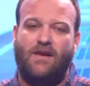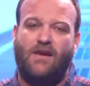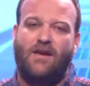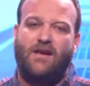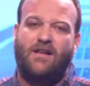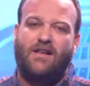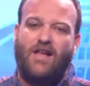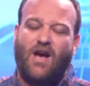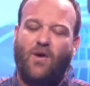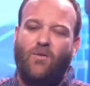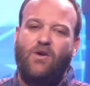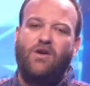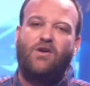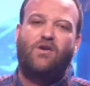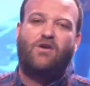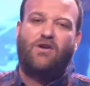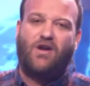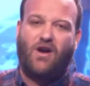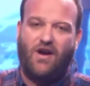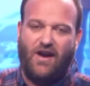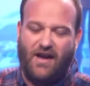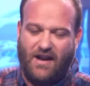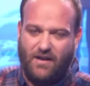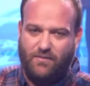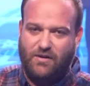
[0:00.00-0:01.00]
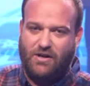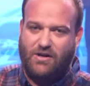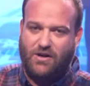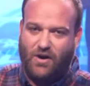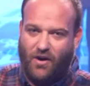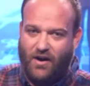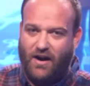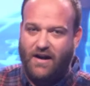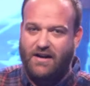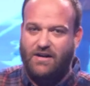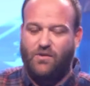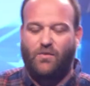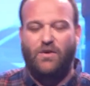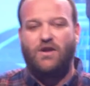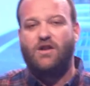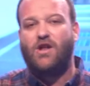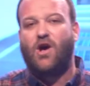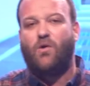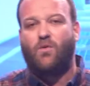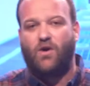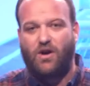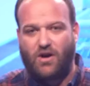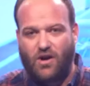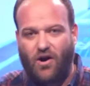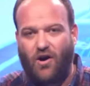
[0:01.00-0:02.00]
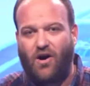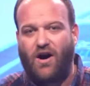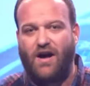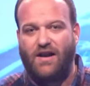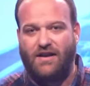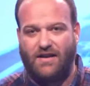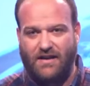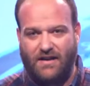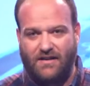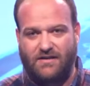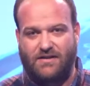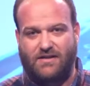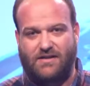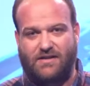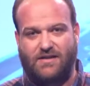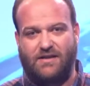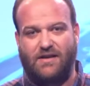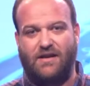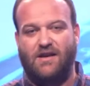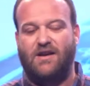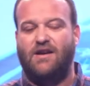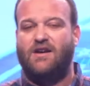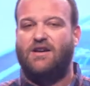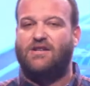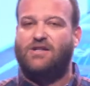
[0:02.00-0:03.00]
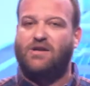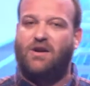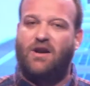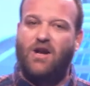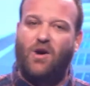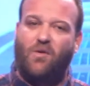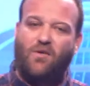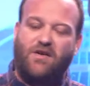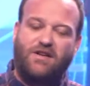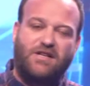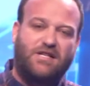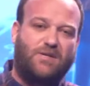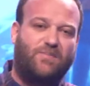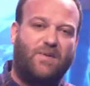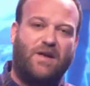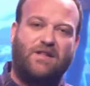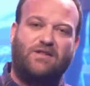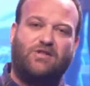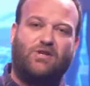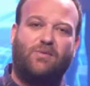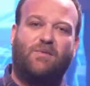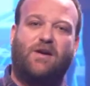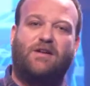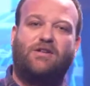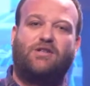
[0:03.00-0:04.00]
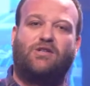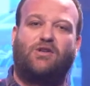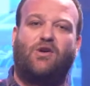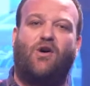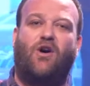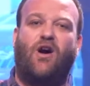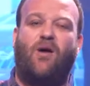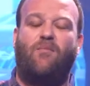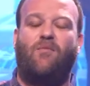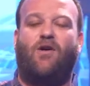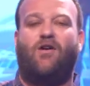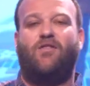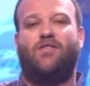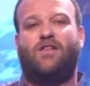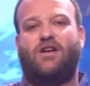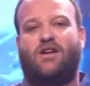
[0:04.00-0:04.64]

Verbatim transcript: Now, we all know how to be kind. We know what kind is. So I don't want to spend too much time on the